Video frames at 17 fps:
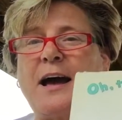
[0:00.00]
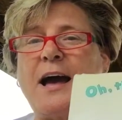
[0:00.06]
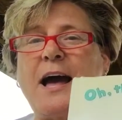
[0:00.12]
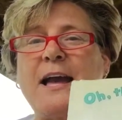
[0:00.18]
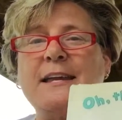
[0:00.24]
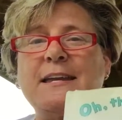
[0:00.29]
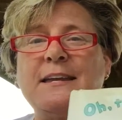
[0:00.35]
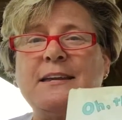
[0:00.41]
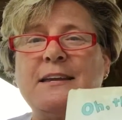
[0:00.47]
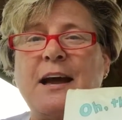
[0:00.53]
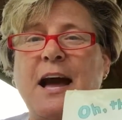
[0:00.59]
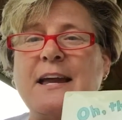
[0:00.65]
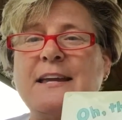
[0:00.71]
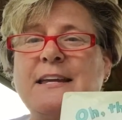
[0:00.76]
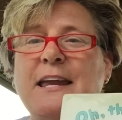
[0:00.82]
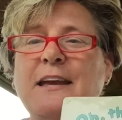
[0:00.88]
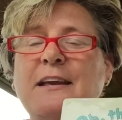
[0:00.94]
I,
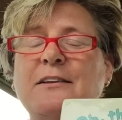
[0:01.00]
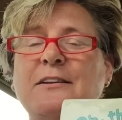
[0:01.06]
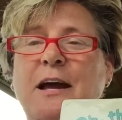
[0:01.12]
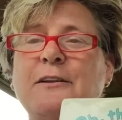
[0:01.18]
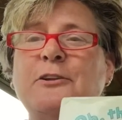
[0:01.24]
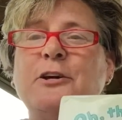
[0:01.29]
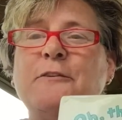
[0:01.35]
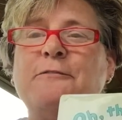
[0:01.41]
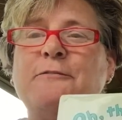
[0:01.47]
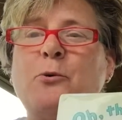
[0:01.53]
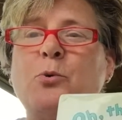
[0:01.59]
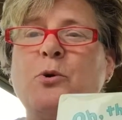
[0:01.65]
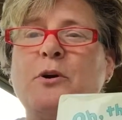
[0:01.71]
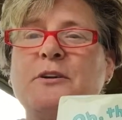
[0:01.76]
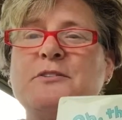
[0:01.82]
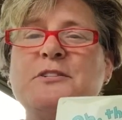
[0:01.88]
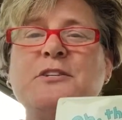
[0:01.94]
I can't, I look
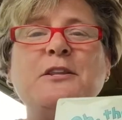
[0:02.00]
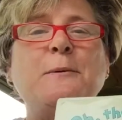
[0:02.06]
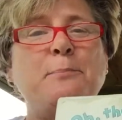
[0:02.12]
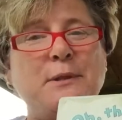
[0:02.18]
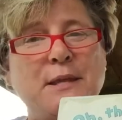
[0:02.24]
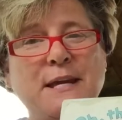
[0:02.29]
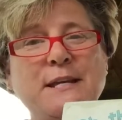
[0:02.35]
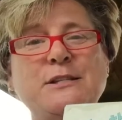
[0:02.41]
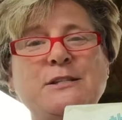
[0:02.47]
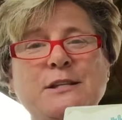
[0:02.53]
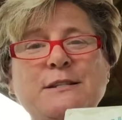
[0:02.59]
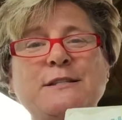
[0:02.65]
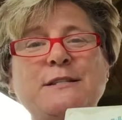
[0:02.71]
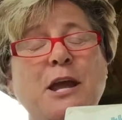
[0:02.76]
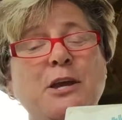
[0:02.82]
forward to the places